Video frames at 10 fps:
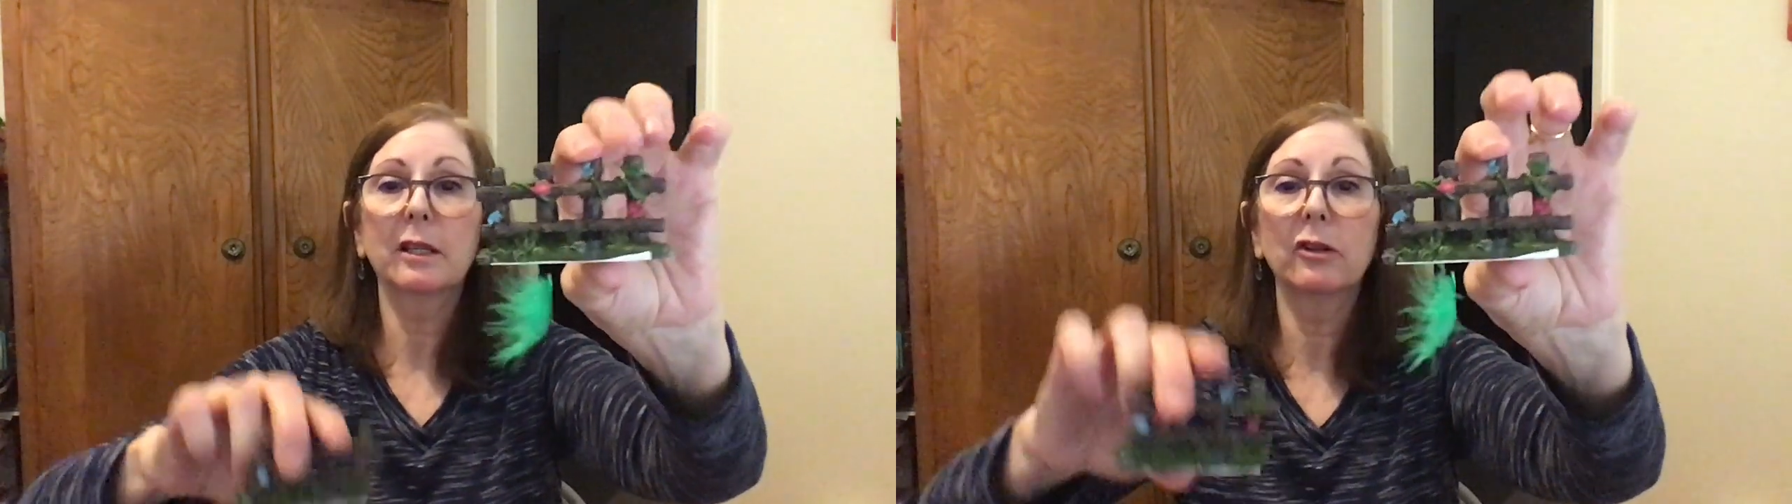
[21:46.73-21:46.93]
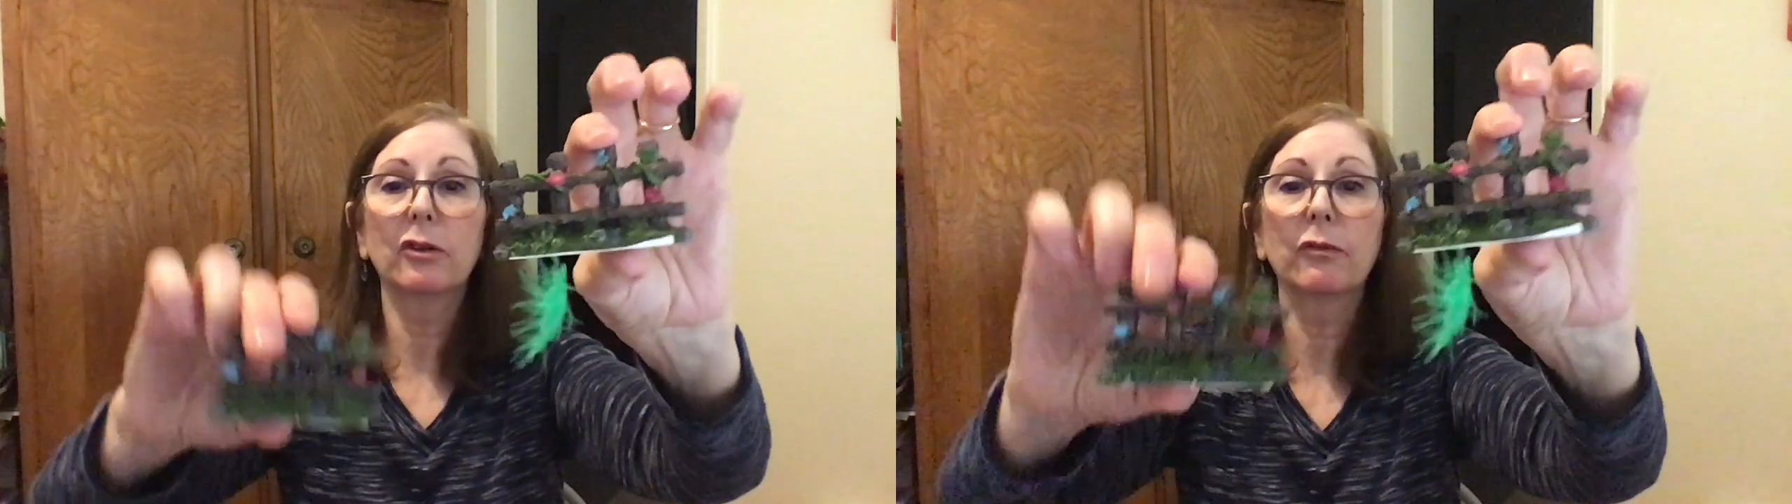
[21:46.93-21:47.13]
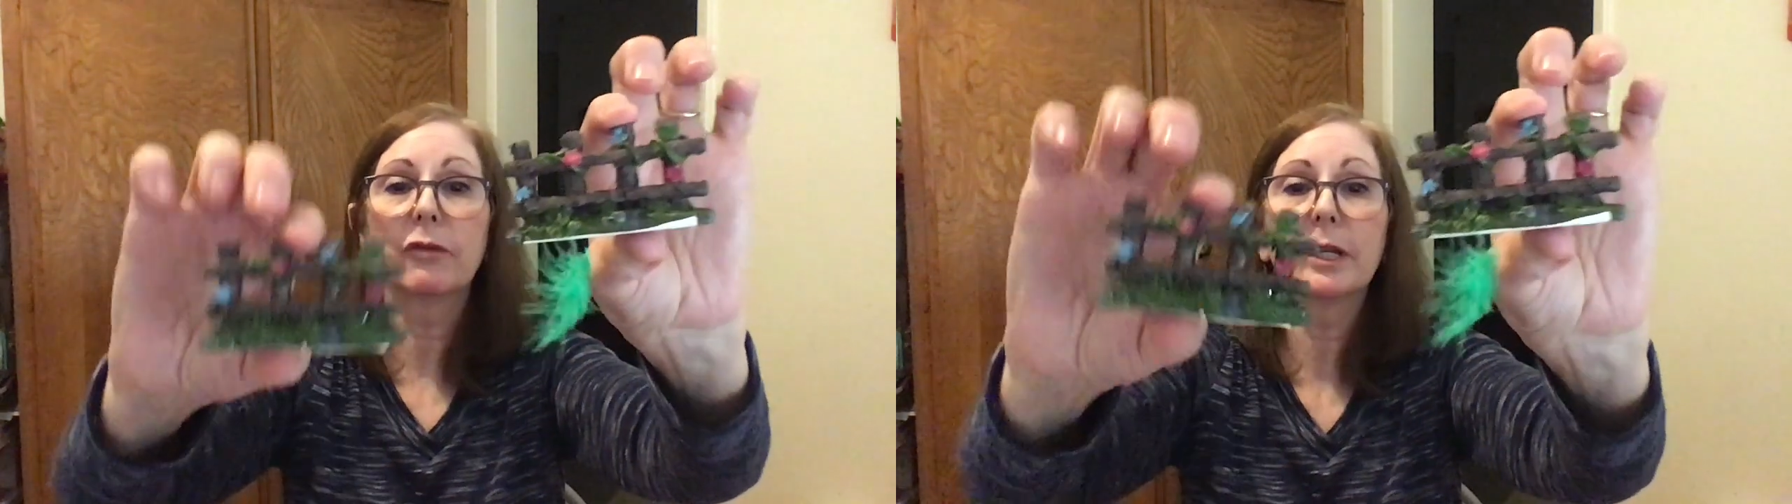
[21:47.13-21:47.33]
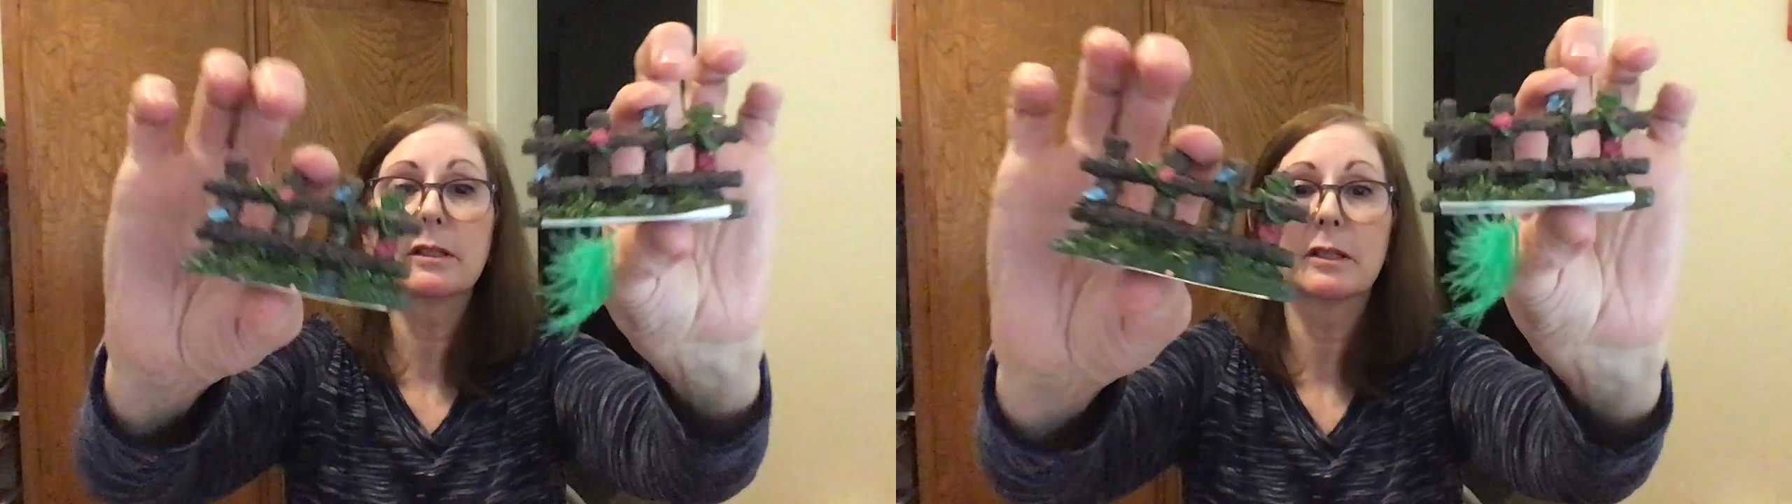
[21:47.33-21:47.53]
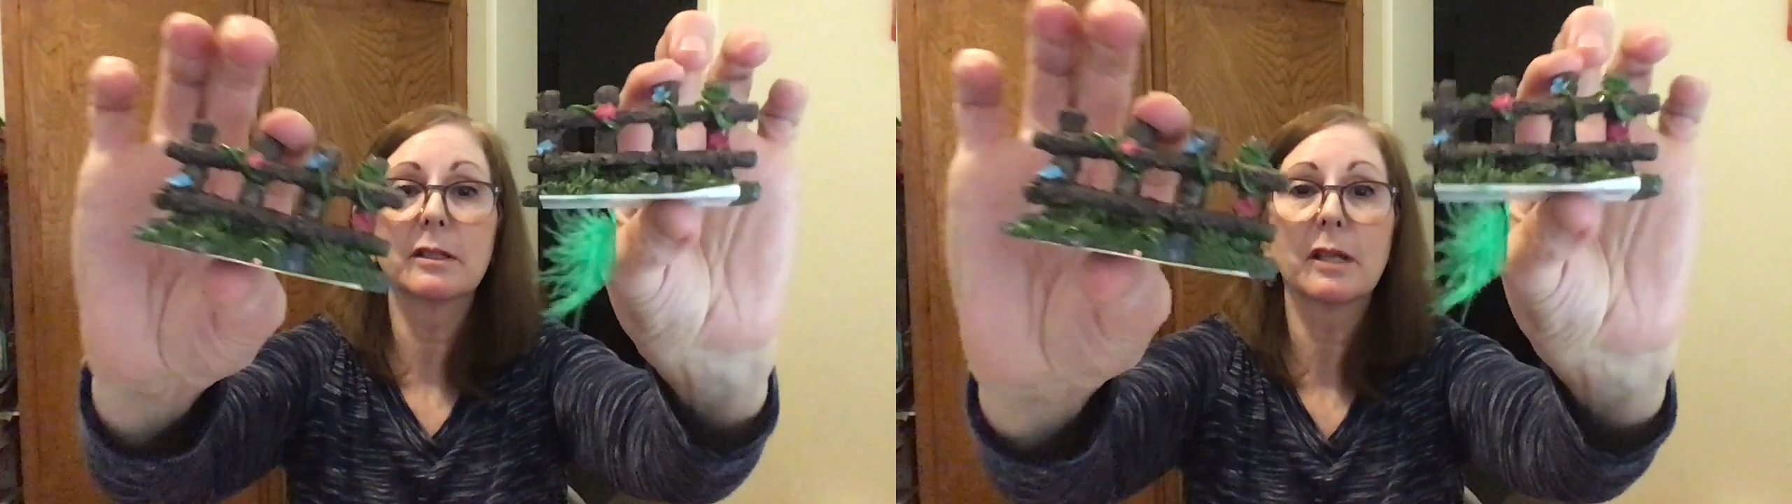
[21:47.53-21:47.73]
the little
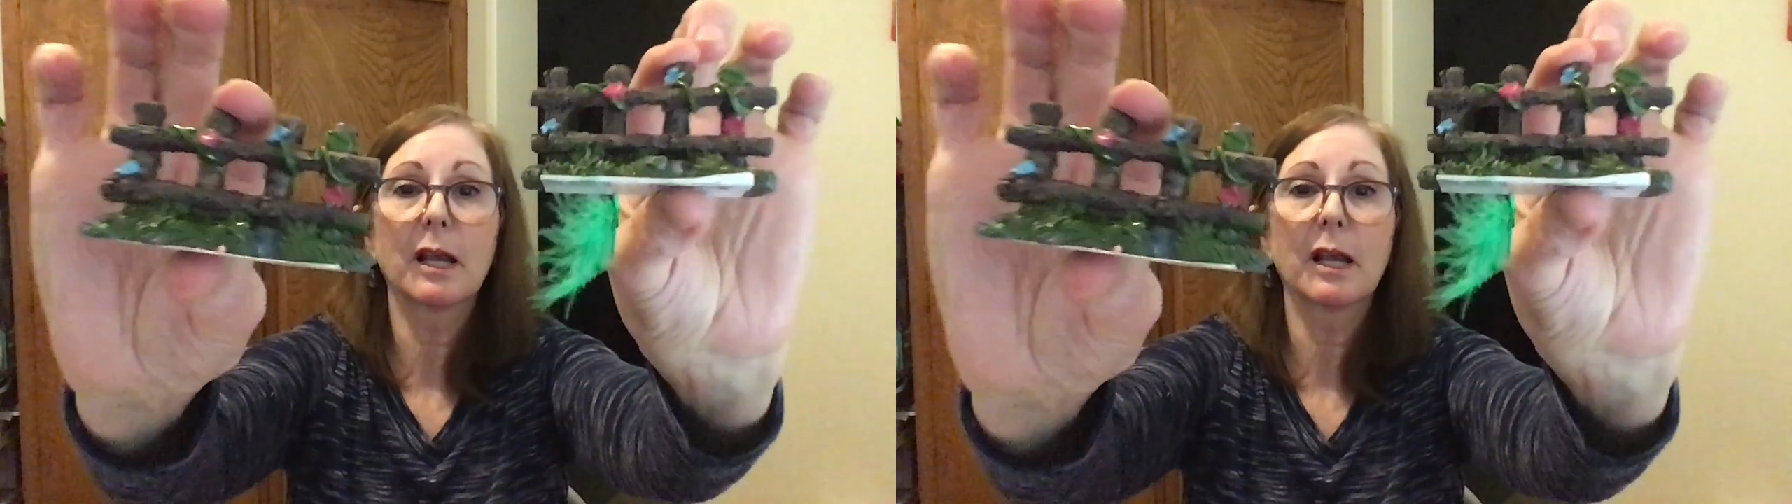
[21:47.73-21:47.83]
fences,